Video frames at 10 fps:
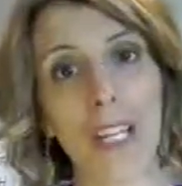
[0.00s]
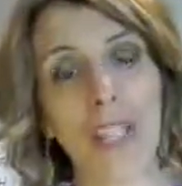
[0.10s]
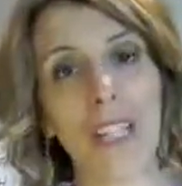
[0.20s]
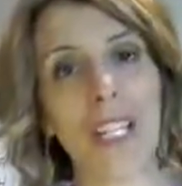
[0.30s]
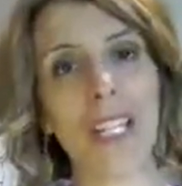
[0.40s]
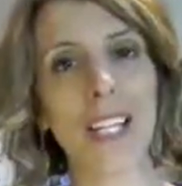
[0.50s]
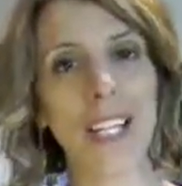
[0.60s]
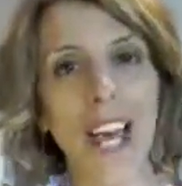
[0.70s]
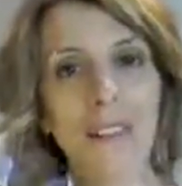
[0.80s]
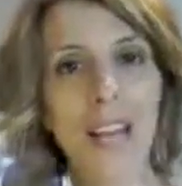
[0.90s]
so that it doesn't
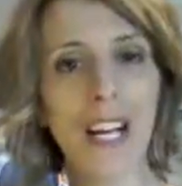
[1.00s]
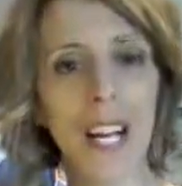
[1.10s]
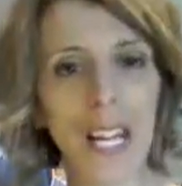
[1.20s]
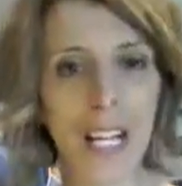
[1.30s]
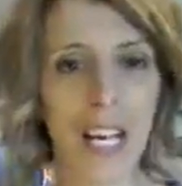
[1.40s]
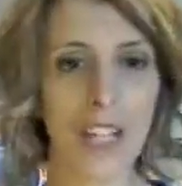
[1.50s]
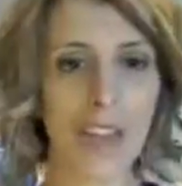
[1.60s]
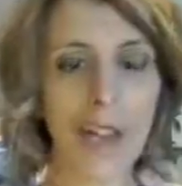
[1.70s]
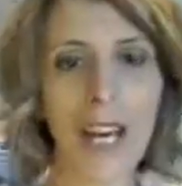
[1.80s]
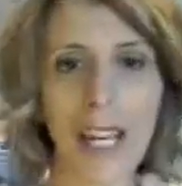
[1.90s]
have that kind of
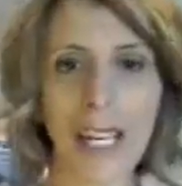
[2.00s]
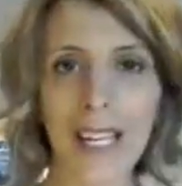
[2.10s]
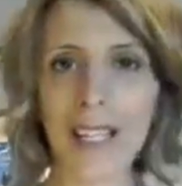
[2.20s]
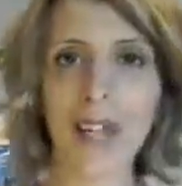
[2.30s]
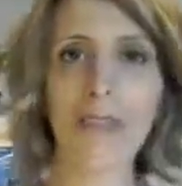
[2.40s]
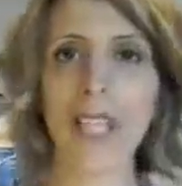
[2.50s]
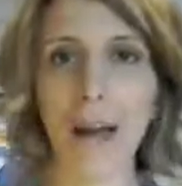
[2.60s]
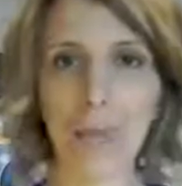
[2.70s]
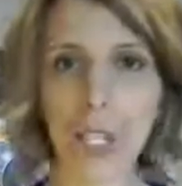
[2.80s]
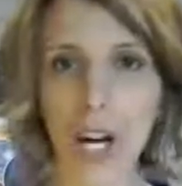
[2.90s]
underlying
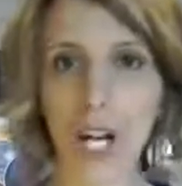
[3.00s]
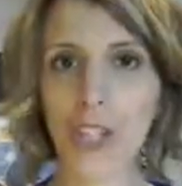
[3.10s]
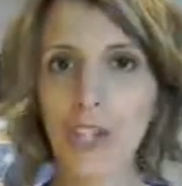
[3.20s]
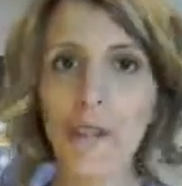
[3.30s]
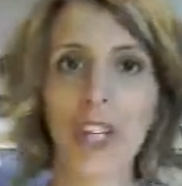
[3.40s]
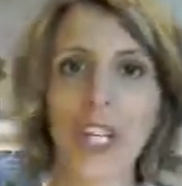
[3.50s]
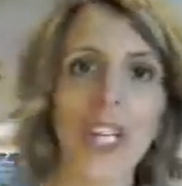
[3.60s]
self-sabotage of